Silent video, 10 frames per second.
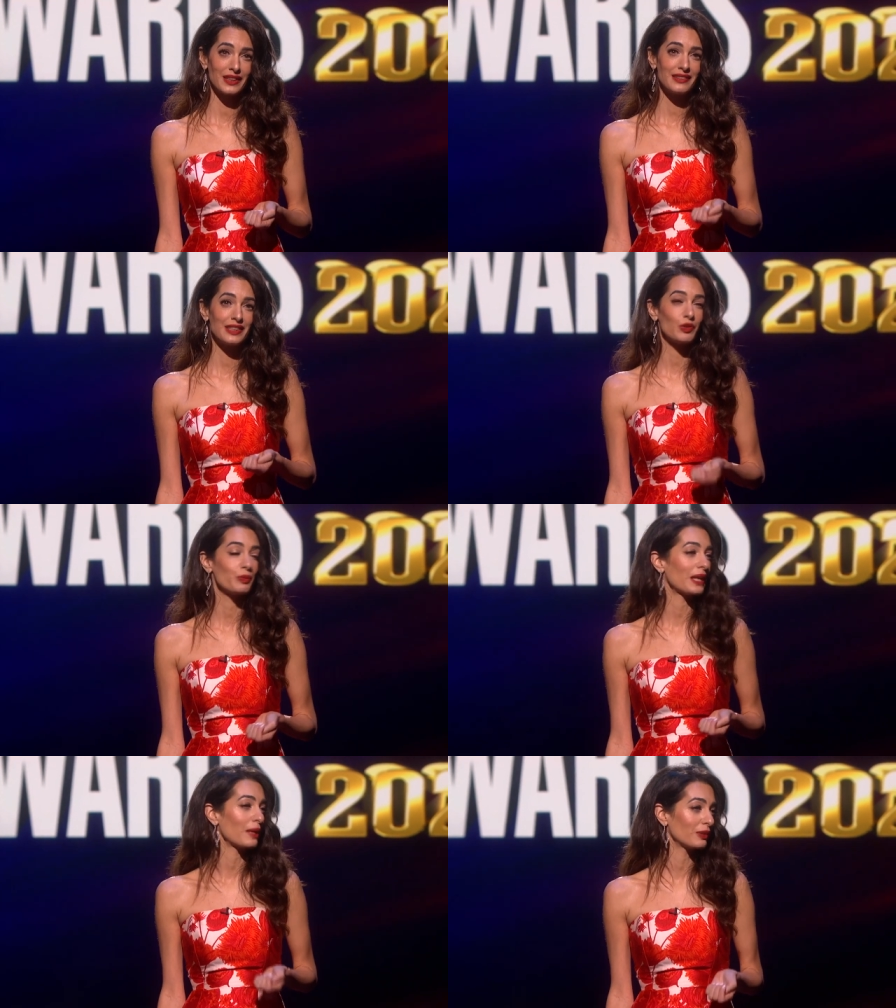she will
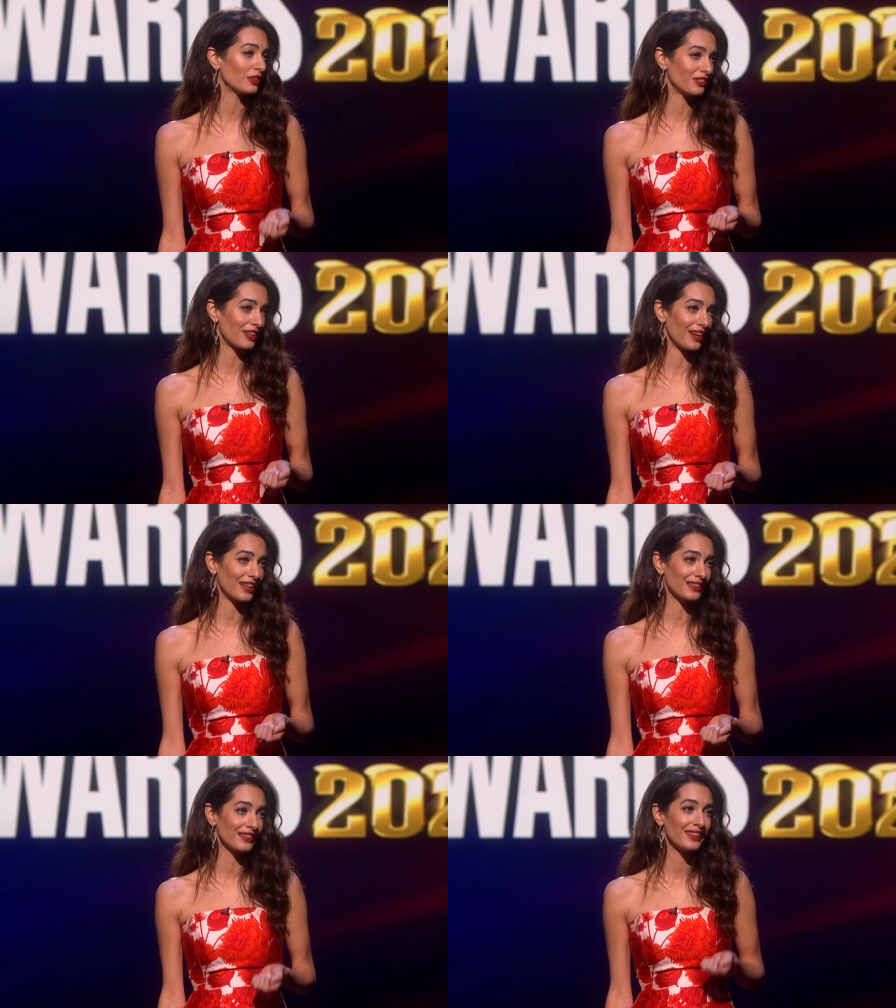be able to
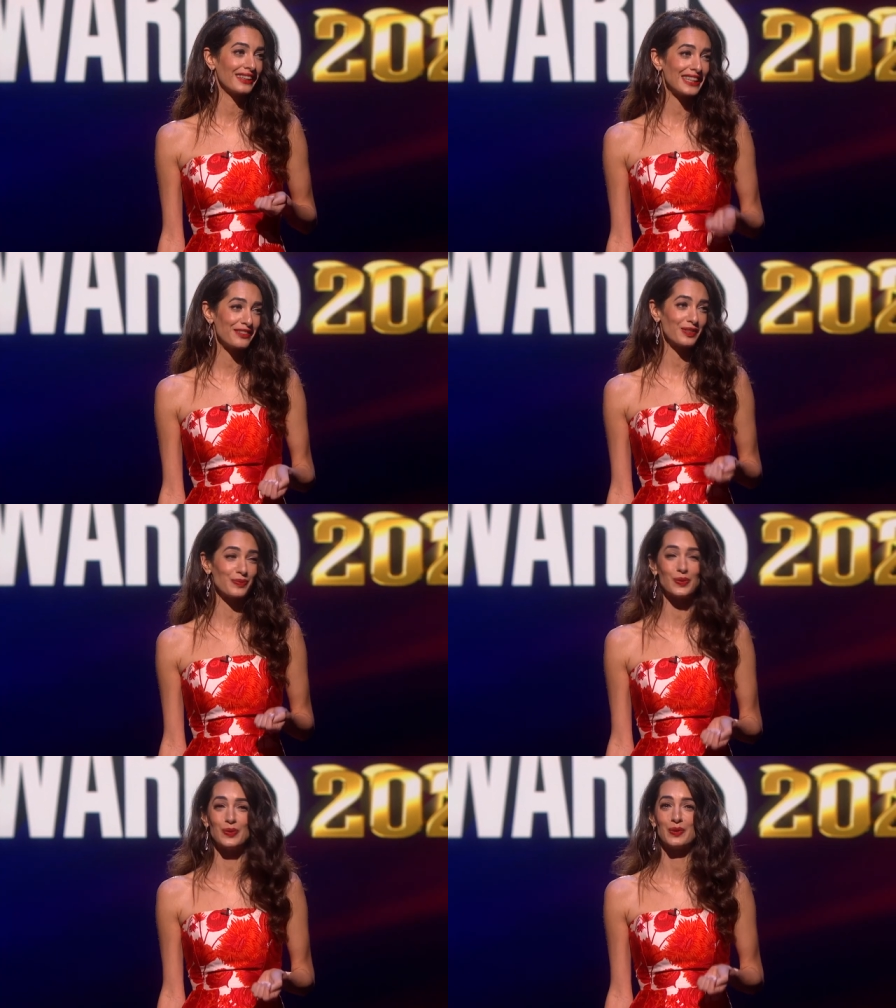shine even
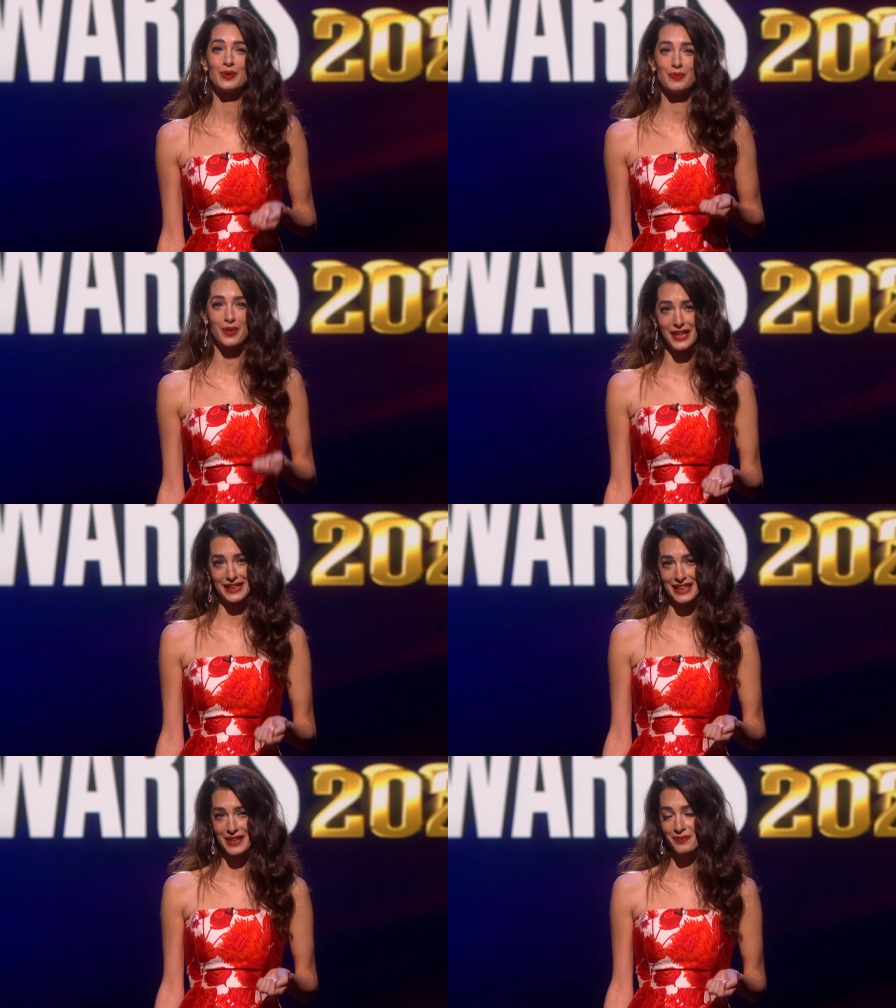more
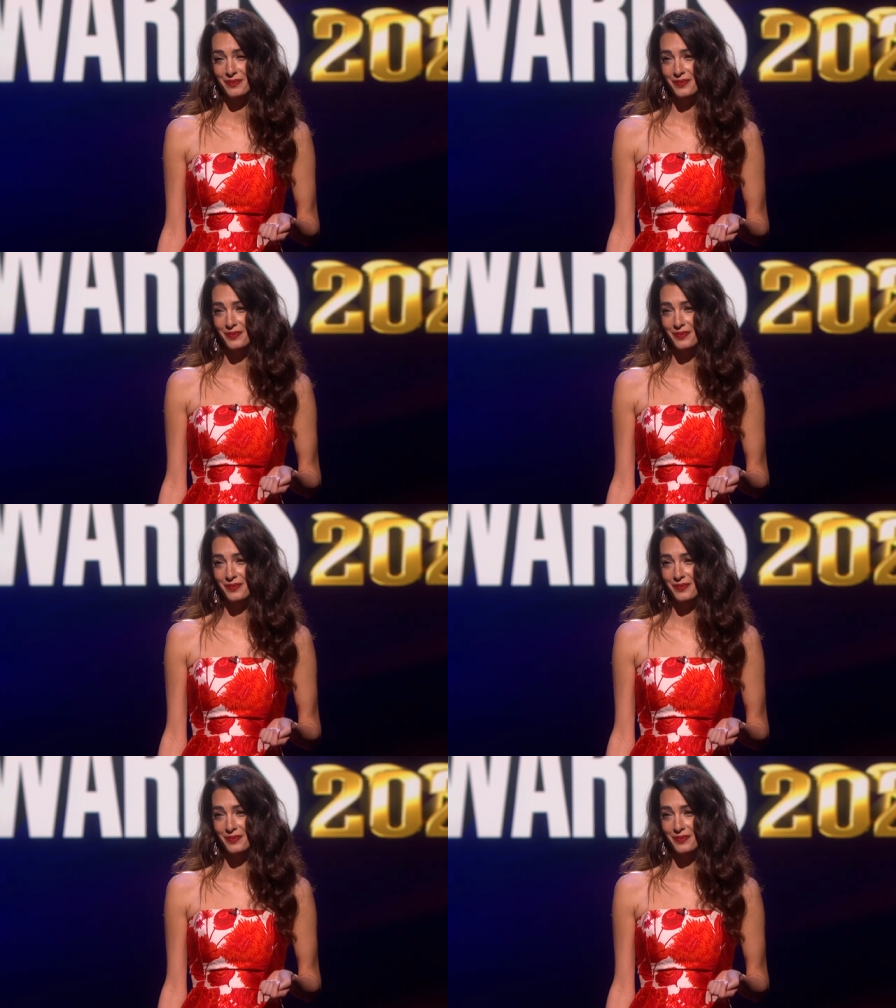brightly.